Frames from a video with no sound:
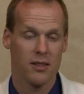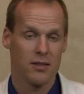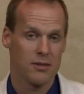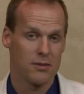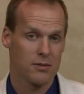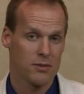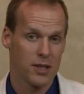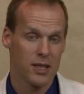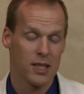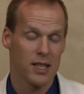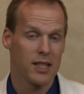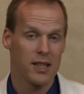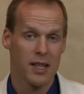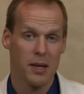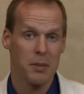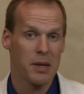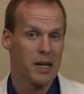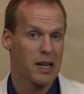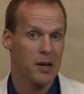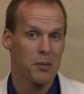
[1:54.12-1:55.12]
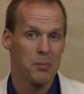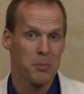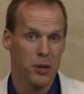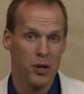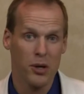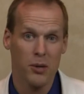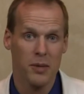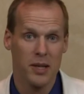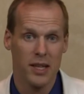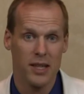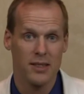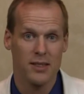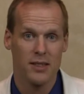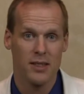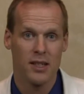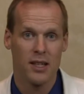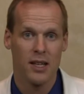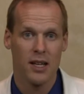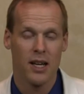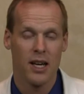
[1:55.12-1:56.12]
really they become permanent.
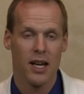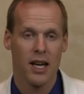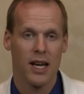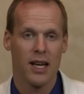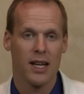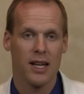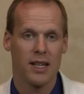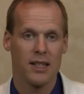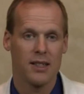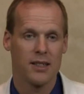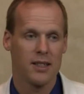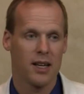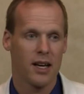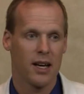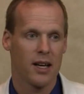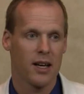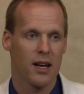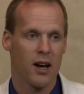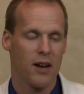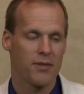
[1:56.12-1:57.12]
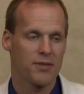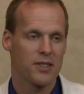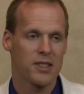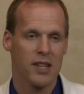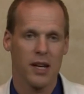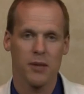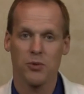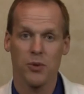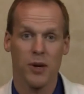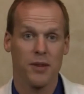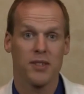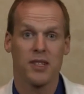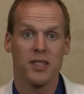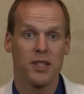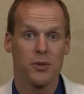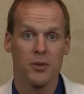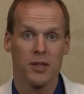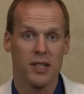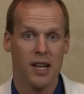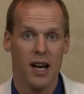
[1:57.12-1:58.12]
And oftentimes we have to
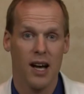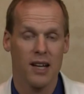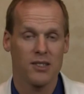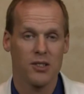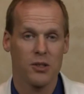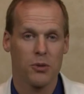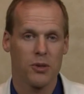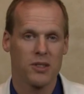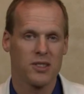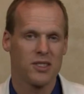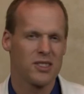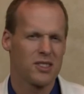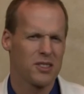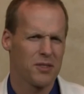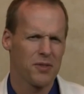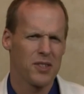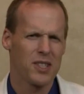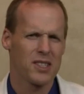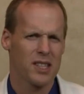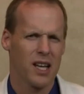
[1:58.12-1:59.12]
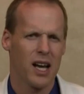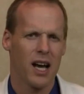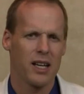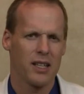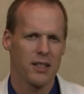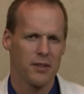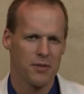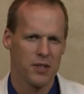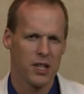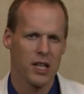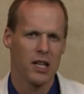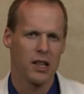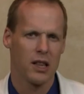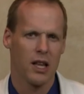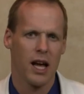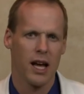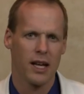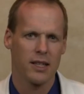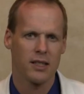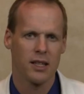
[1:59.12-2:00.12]
deal with the consequences of this kind of
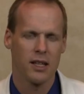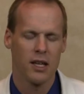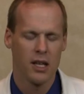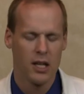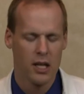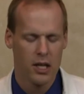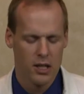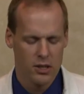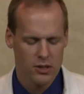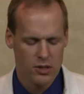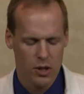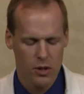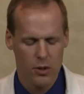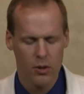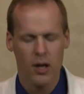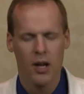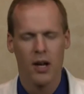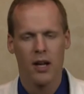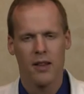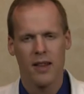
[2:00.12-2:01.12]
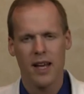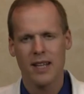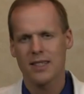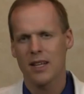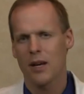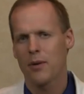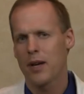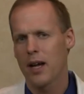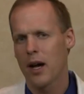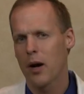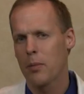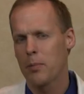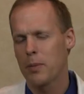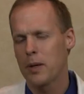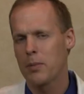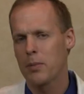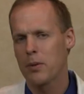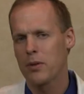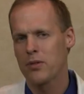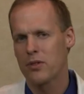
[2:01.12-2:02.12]
neglect. So that's how we help
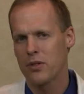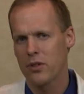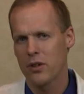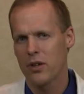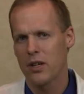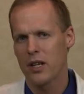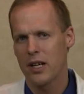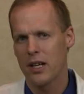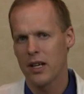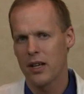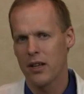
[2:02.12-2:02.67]
people during